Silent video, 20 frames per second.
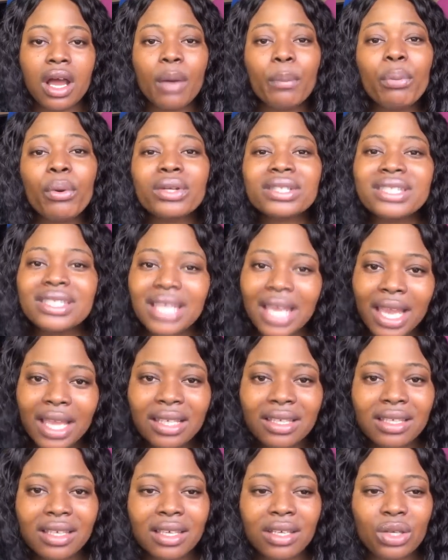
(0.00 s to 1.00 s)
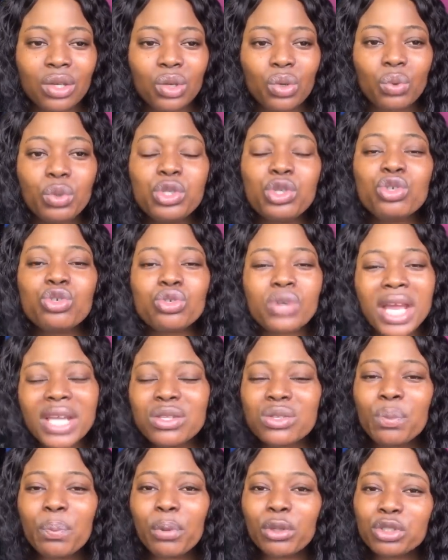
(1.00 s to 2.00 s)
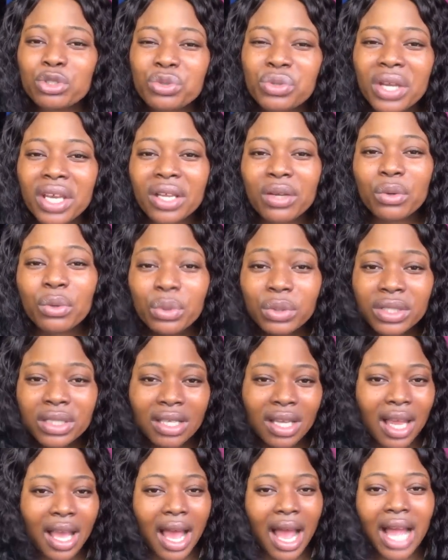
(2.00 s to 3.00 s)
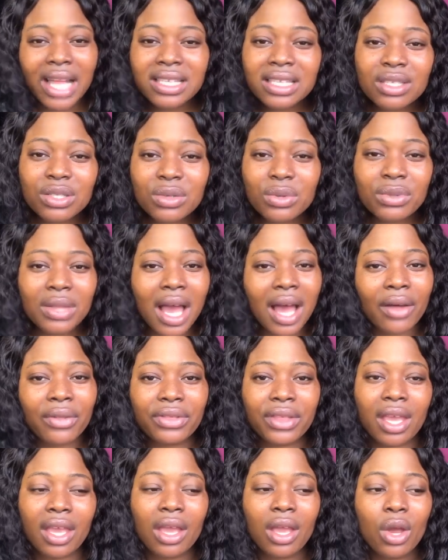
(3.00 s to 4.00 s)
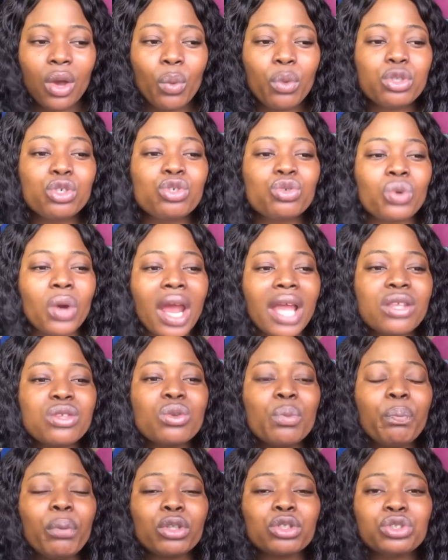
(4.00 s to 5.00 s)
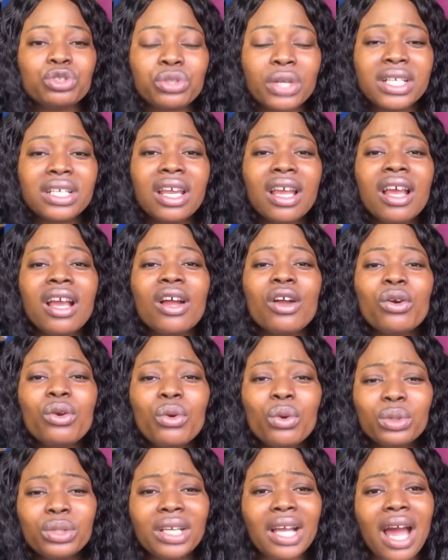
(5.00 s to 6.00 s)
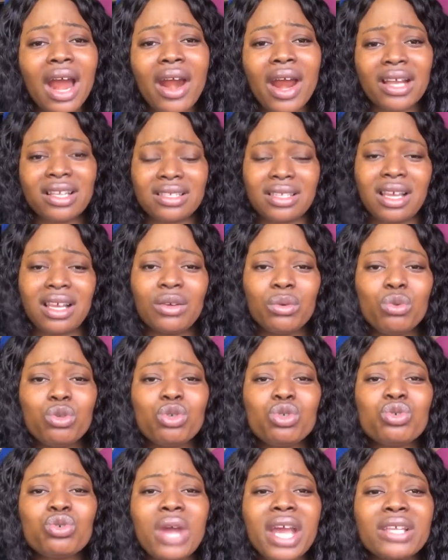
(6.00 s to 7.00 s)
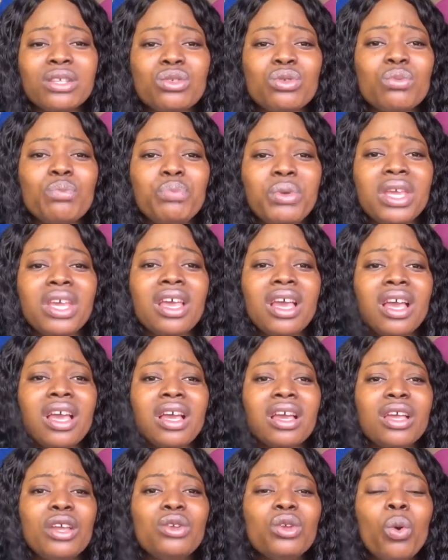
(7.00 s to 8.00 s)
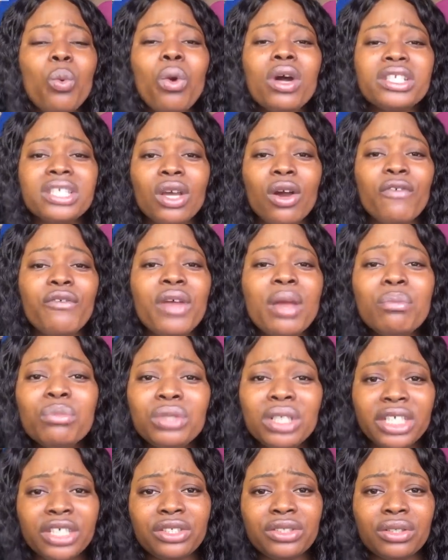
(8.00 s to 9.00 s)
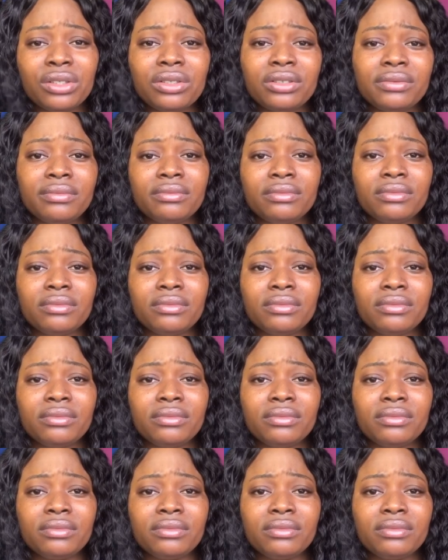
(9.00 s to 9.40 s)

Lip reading: But then, we should try to portray good attitude out there. We should try to portray good character. We should try to be, worthy of emulation.